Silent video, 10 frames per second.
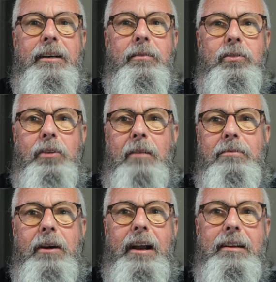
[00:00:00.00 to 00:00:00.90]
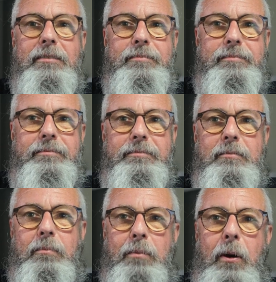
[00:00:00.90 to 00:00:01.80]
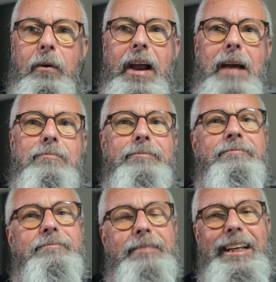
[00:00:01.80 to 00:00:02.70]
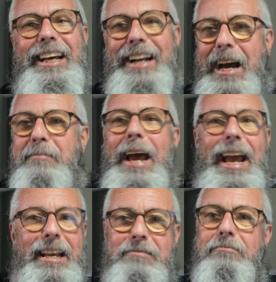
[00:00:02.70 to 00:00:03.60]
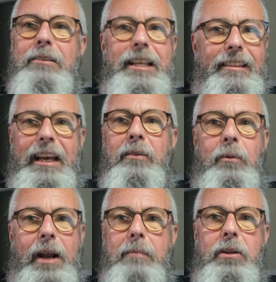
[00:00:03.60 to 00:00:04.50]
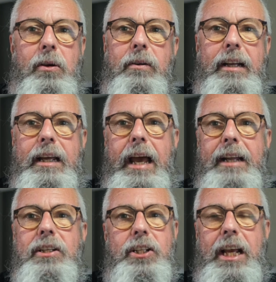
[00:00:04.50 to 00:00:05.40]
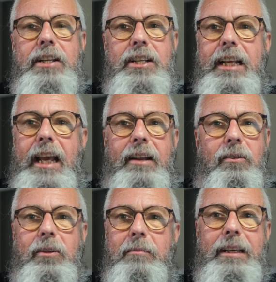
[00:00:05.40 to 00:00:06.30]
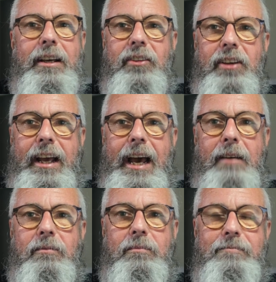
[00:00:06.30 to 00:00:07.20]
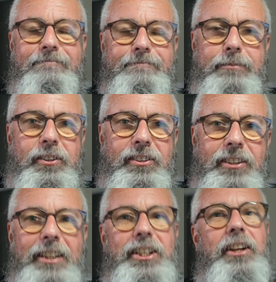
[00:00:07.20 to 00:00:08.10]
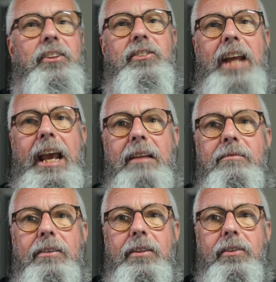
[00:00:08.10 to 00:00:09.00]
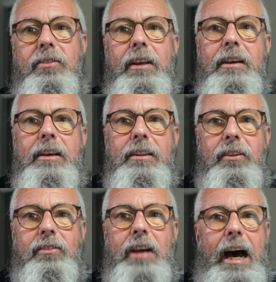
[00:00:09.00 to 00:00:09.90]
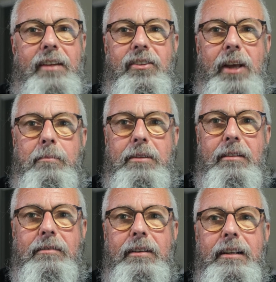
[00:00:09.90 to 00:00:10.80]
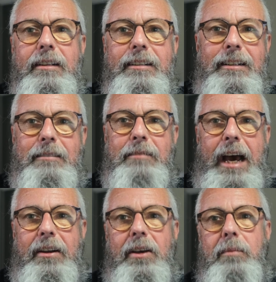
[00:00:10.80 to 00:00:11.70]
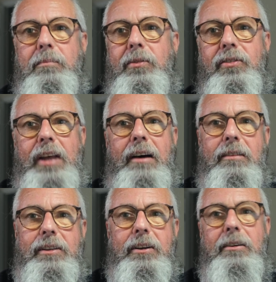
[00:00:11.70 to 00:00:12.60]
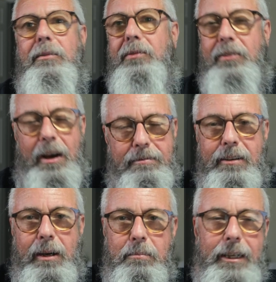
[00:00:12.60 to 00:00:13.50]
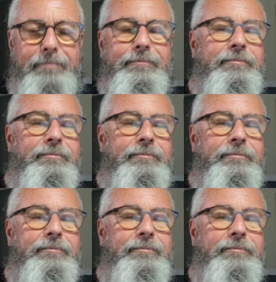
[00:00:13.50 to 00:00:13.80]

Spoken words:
software program, and I may rethink what I'm doing and change it again, only because I have such a disdain for this concept of how to sell your software. But